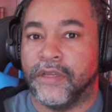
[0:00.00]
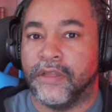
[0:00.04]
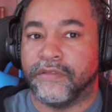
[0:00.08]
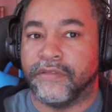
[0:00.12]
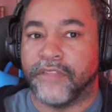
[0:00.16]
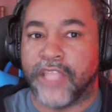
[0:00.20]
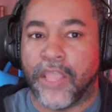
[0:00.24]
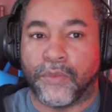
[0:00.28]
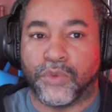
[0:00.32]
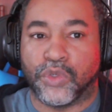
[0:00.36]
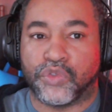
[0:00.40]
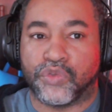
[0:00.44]

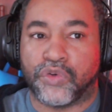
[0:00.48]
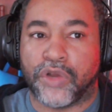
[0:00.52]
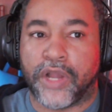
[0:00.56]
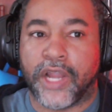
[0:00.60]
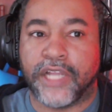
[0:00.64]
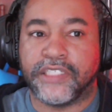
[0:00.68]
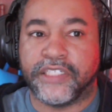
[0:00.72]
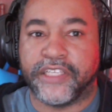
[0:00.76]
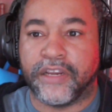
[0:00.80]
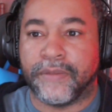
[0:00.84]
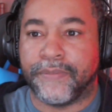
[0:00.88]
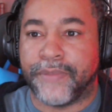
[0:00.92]
They will try
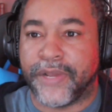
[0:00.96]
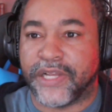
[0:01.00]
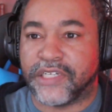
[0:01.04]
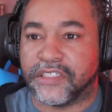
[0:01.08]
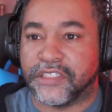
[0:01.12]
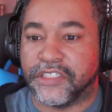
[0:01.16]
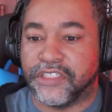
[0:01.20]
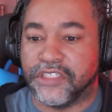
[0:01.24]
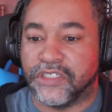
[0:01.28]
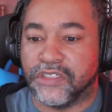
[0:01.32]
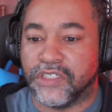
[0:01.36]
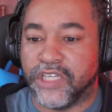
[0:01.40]
and see the best
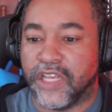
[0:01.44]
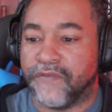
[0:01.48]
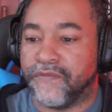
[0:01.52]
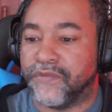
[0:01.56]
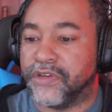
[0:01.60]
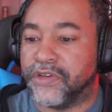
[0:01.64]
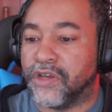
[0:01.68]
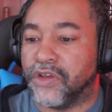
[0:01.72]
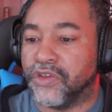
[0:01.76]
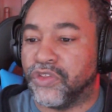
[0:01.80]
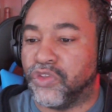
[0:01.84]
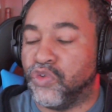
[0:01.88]
in you, even
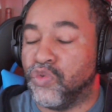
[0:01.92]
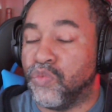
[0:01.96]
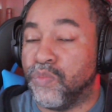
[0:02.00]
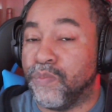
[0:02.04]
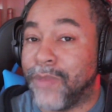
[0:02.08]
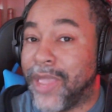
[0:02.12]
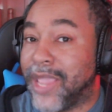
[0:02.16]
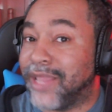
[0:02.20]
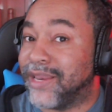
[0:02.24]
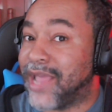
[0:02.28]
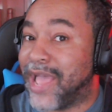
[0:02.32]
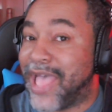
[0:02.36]
though you
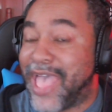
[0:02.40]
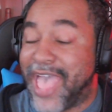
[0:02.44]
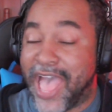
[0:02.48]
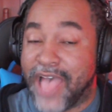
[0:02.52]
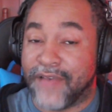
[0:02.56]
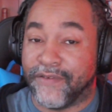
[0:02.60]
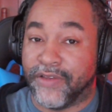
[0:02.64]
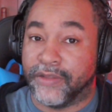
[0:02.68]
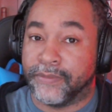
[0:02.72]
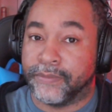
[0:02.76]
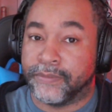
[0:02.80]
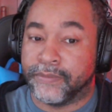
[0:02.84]
may not
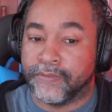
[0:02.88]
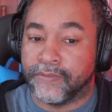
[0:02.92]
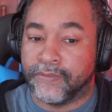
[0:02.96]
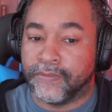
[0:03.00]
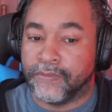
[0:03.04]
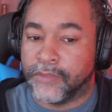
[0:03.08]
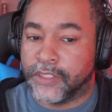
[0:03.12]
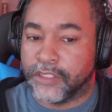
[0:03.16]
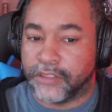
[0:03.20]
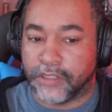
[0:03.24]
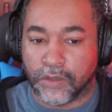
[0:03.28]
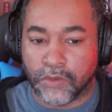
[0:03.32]
have it.
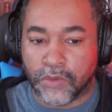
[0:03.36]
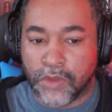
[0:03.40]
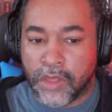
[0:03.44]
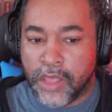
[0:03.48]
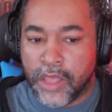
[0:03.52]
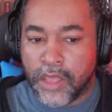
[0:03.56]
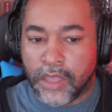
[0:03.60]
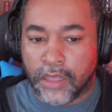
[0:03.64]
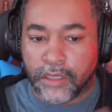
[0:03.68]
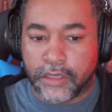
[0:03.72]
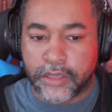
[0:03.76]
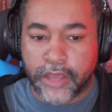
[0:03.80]
So
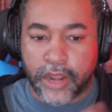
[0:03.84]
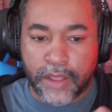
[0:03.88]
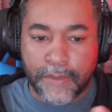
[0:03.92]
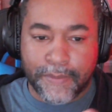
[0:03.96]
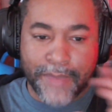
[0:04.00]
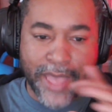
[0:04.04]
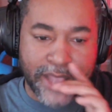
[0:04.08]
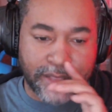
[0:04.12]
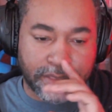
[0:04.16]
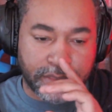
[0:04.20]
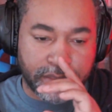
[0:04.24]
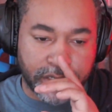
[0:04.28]
cutting
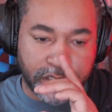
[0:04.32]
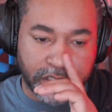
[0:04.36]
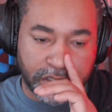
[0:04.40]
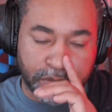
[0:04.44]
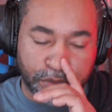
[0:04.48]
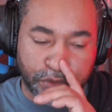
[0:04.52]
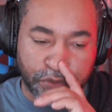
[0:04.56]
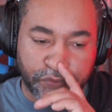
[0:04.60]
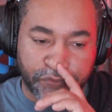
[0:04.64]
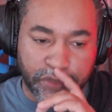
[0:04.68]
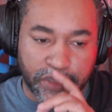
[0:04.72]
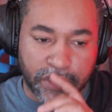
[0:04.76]
back to this
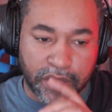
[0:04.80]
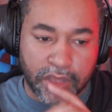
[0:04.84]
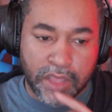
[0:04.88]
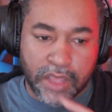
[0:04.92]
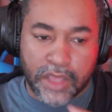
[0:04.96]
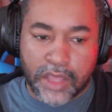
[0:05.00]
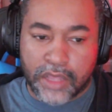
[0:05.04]
movie,